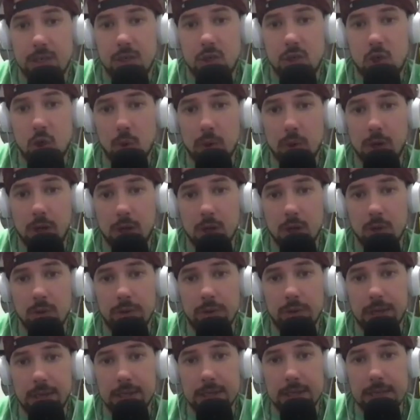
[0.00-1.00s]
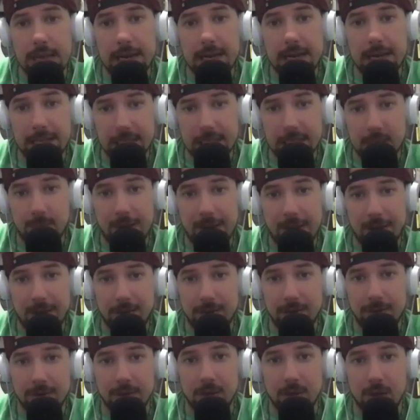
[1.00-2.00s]
do include things like
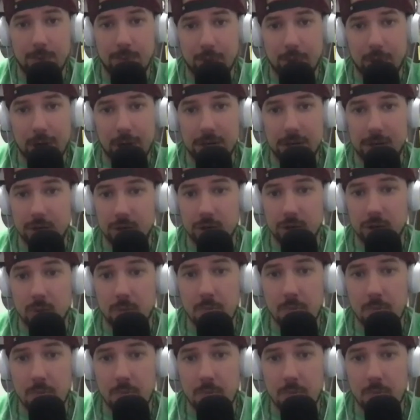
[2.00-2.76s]
inspectors, appraisers,